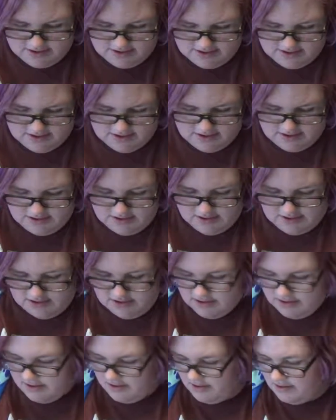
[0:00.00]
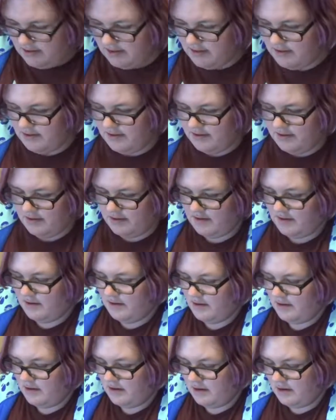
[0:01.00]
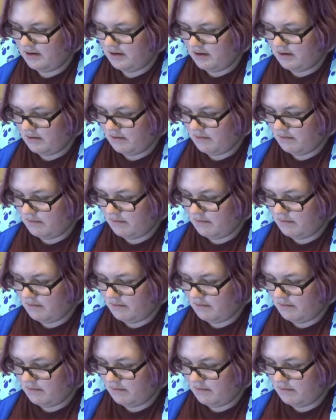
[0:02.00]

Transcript: [no speech]